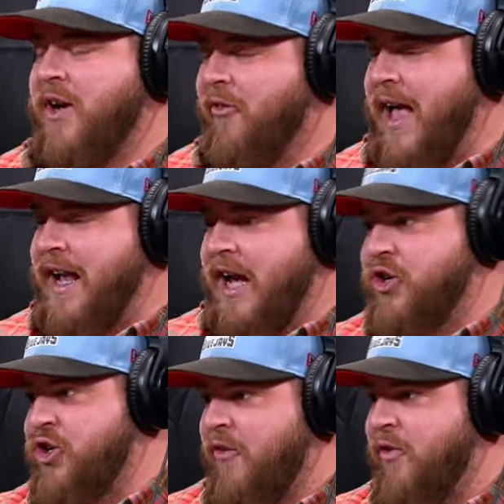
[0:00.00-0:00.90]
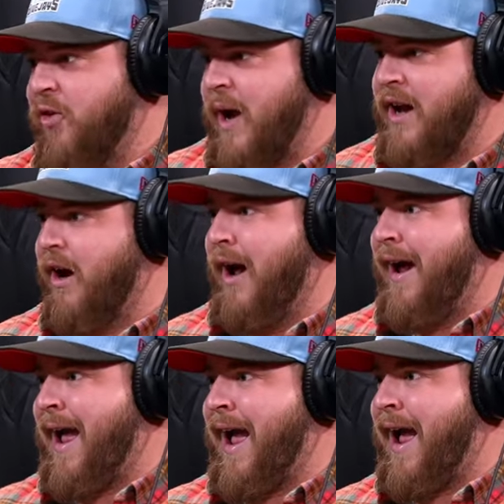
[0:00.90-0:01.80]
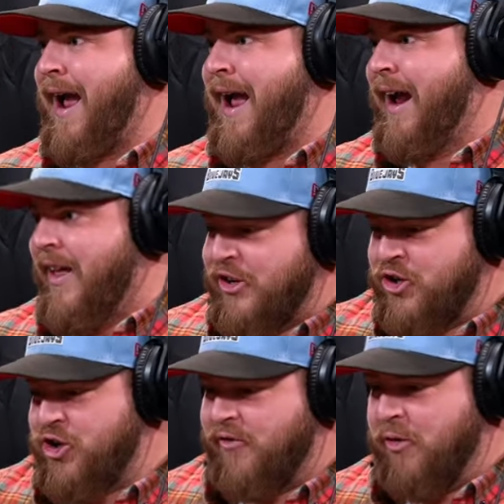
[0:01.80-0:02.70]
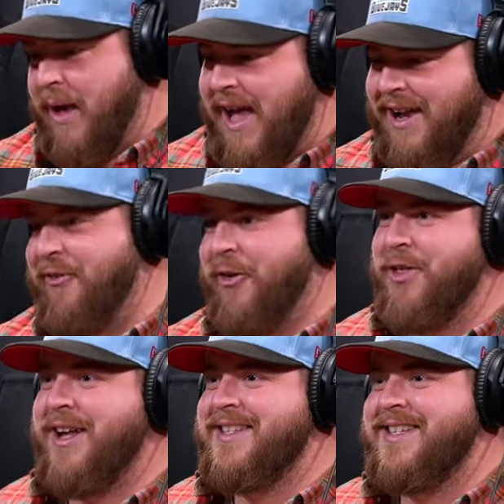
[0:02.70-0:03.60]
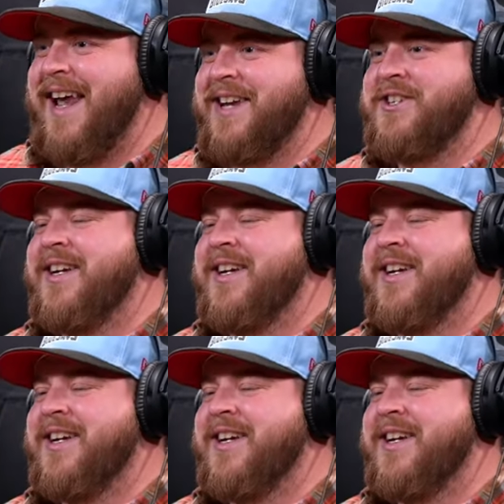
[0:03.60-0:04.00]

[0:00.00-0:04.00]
a fat guy shuffle around and go, ah! And then shuffle back and forth on stage.